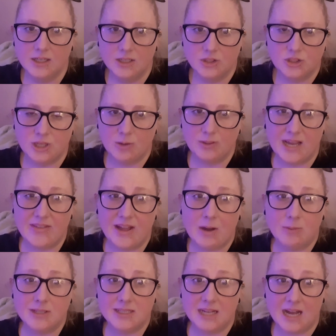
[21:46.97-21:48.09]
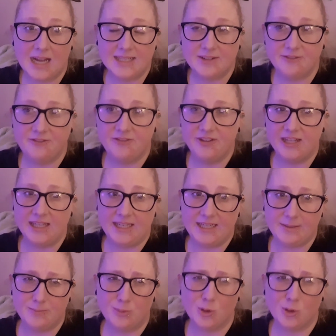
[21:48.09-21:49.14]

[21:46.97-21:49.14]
So yeah, that was nice and filling,